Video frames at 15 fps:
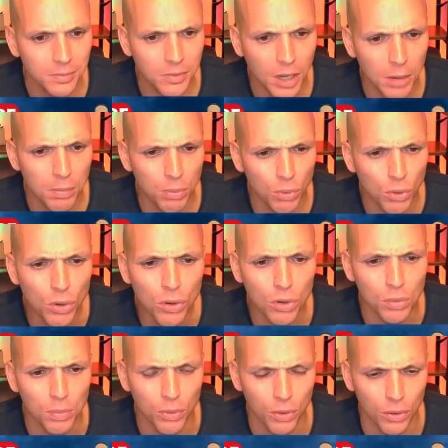Brutal,
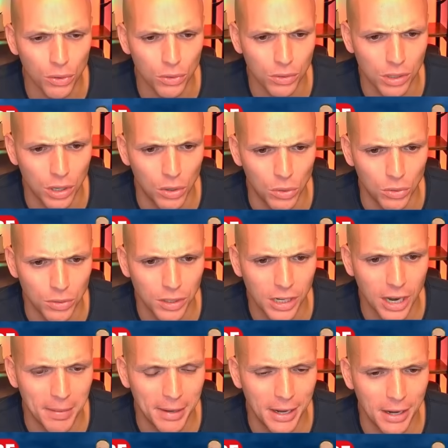brutal cold
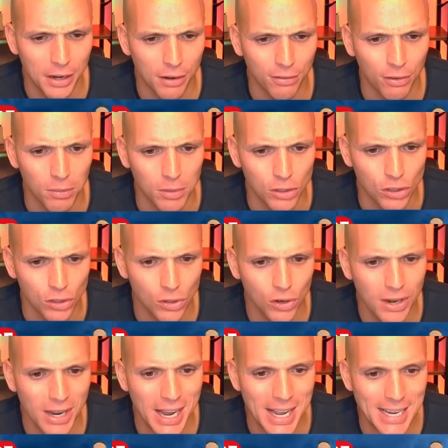coming in here for
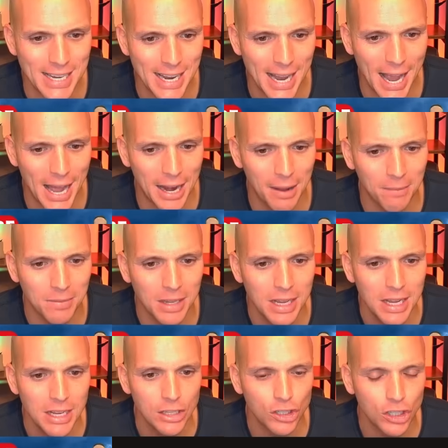Missouri, Indiana.
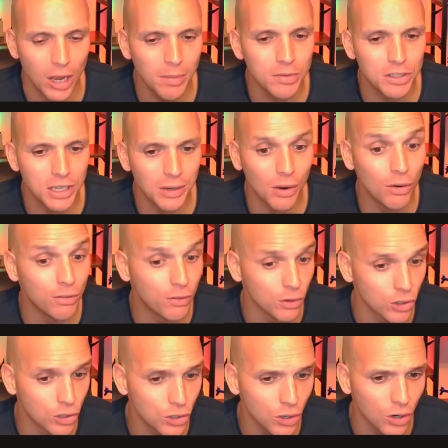Sub-zero for
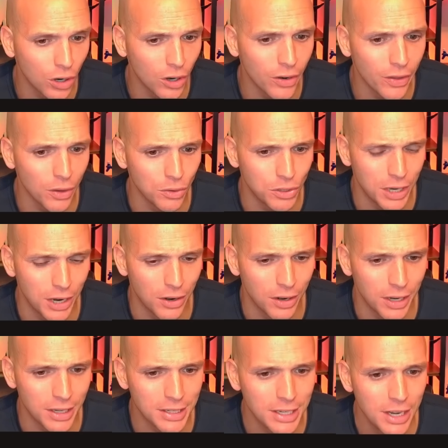sure in those
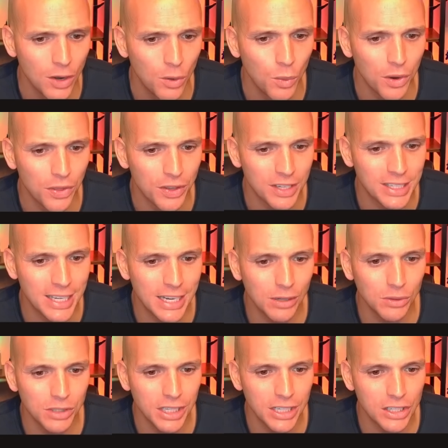areas, with the single
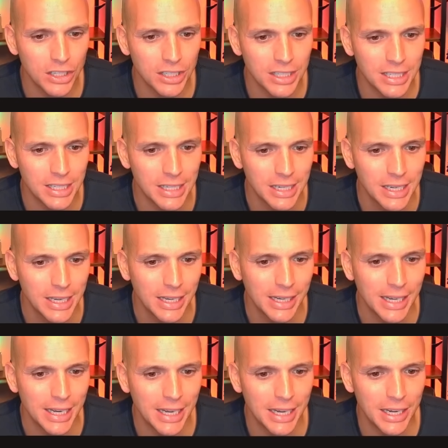digits
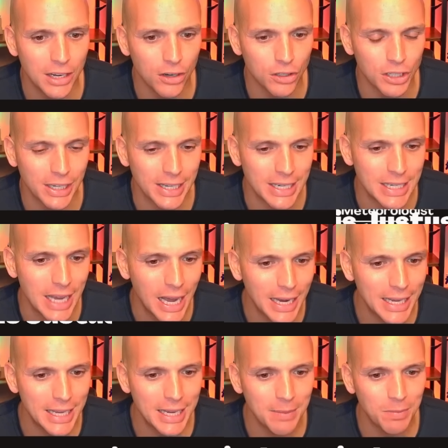getting in here to
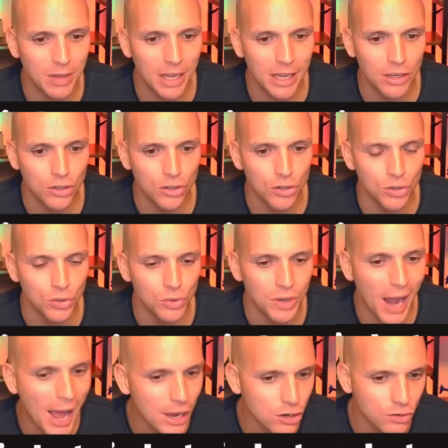Kentucky, into
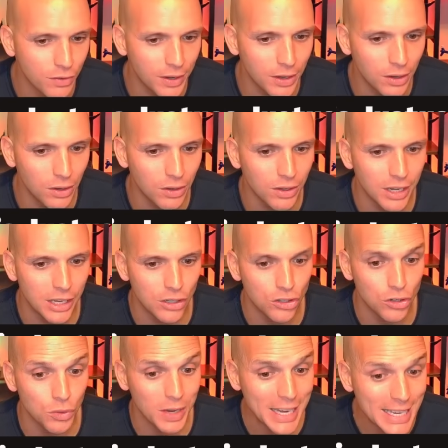Nashville,
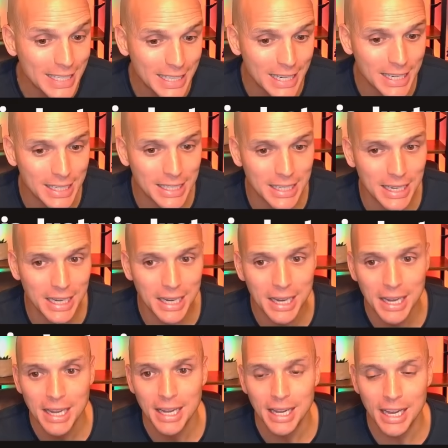into East Tennessee.
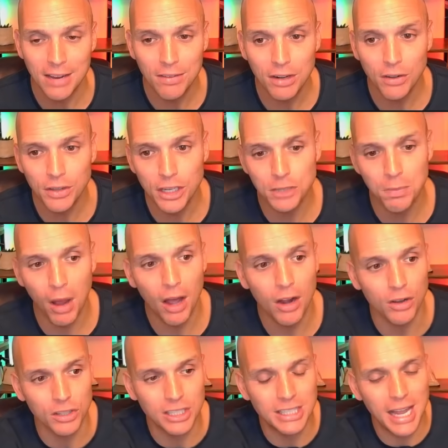Even on this
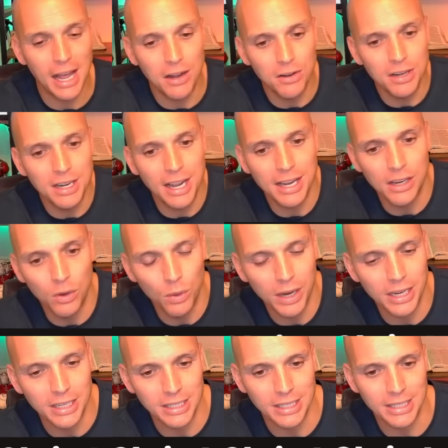model, Saturday night going
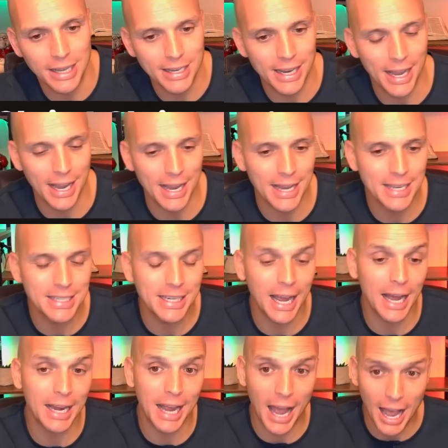into Sunday, it's
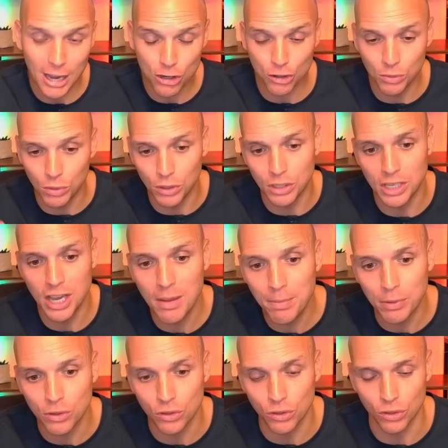got actual
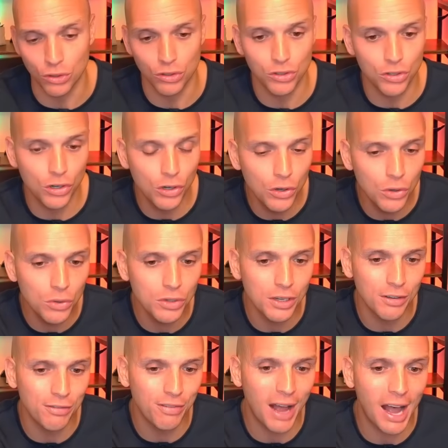temperatures 2 to
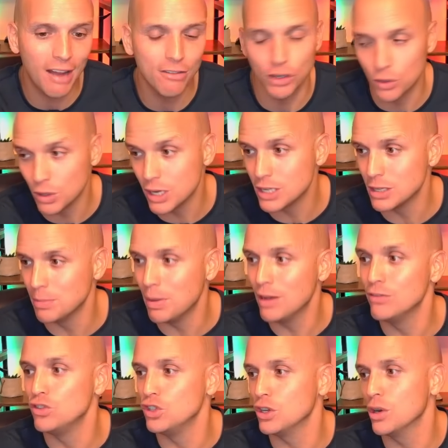5 degrees
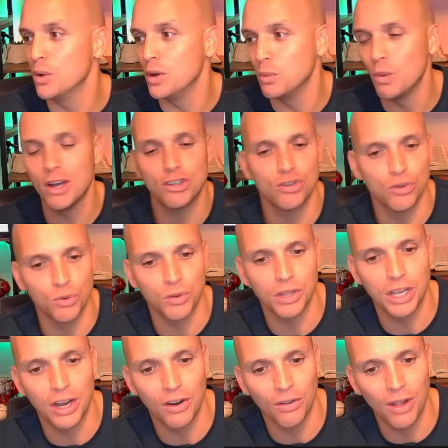above zero in western North
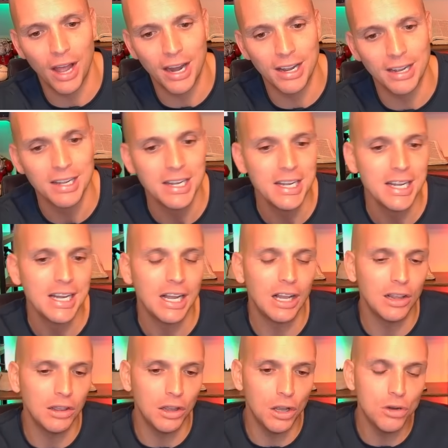Carolina,
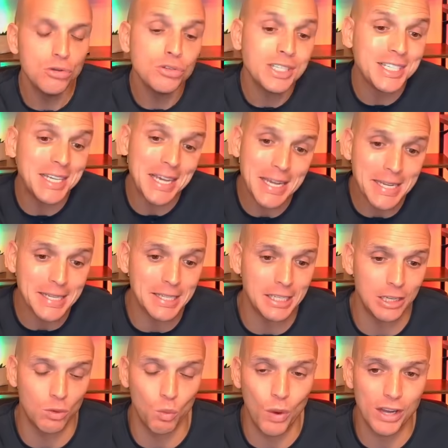low teens
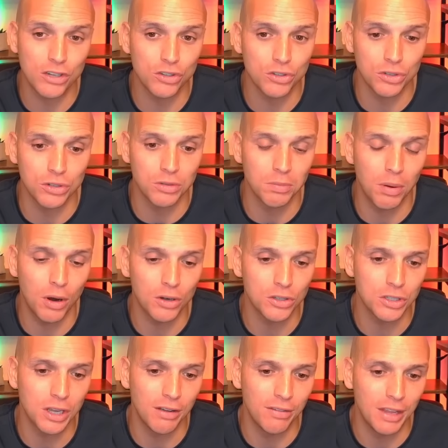in western
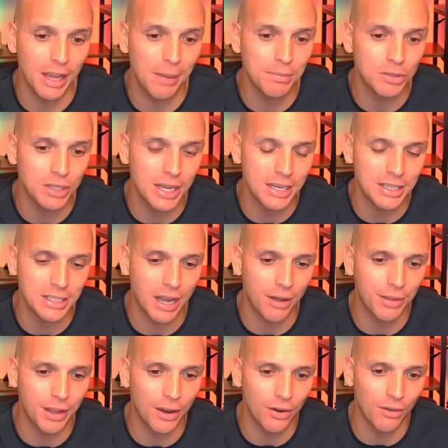parts of the upstate of South
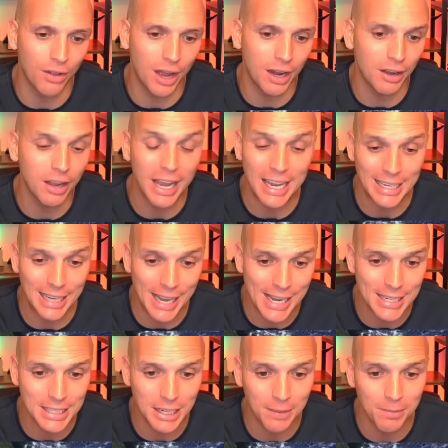Carolina,
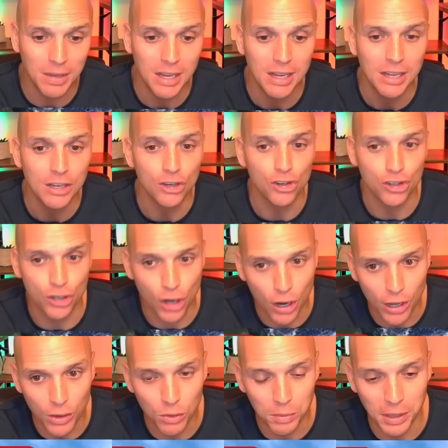Atlanta.
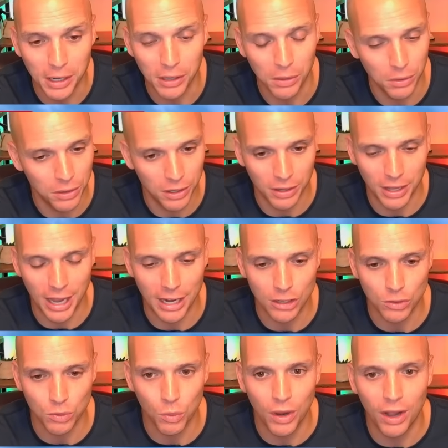Charlotte would be included in that
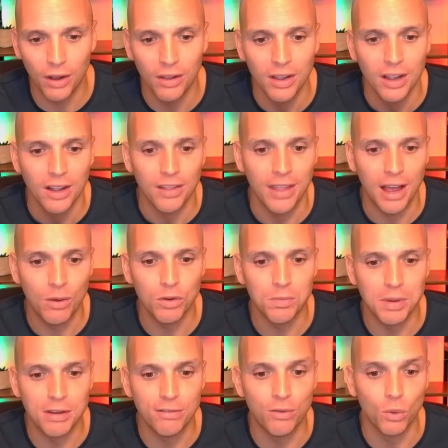as well. That would
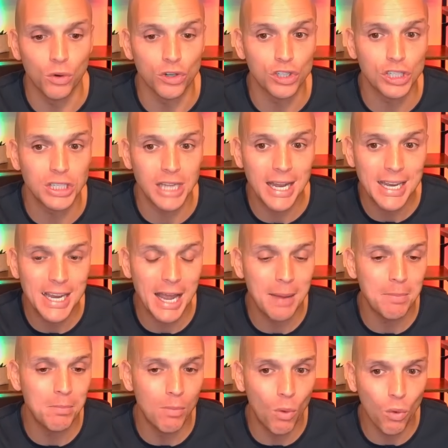be for Sunday
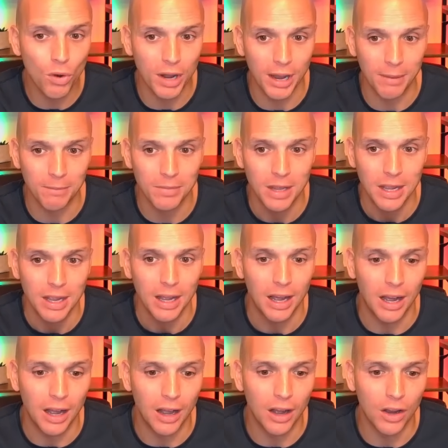morning,
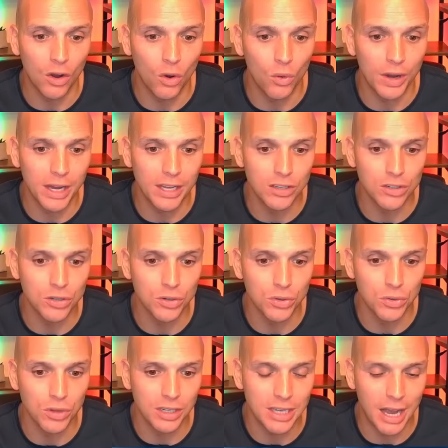going
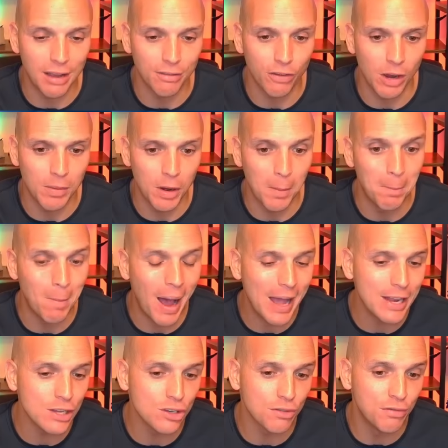into the time frame here,
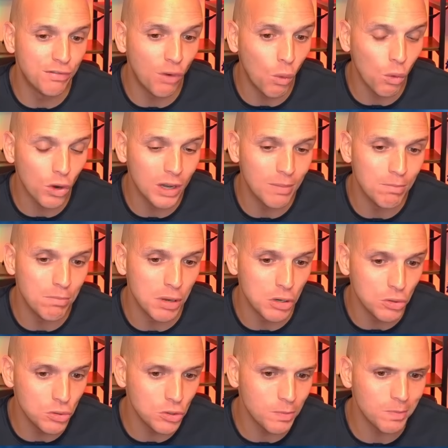-4 in
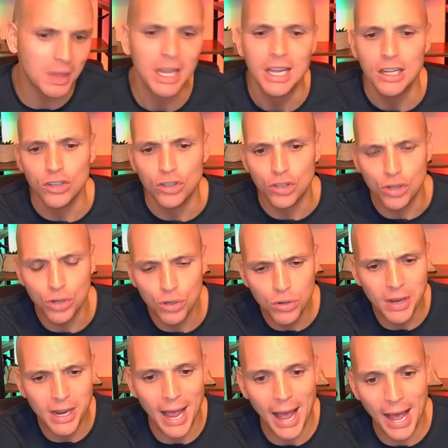Boone, 2
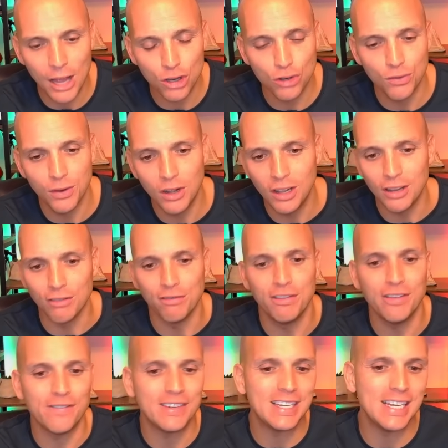in Asheville and
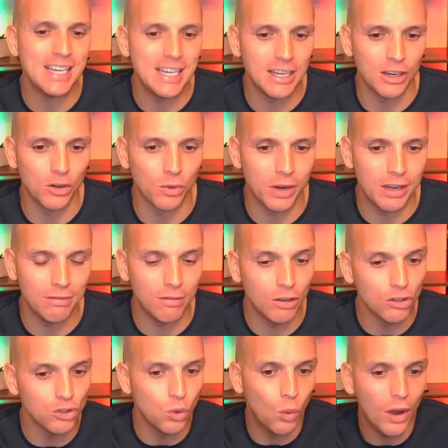15 in Greenville,
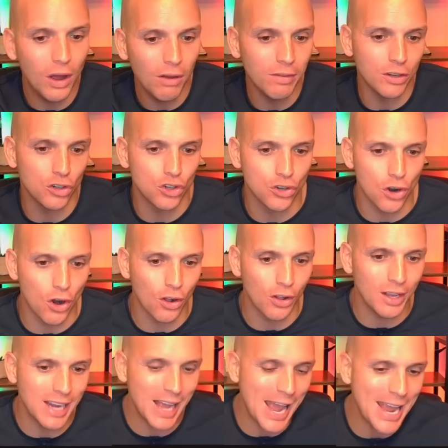12 in
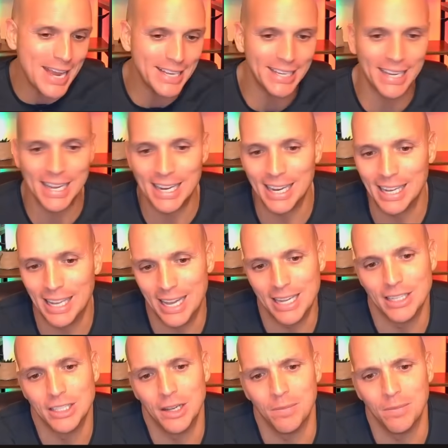Charlotte, 8 in Atlanta.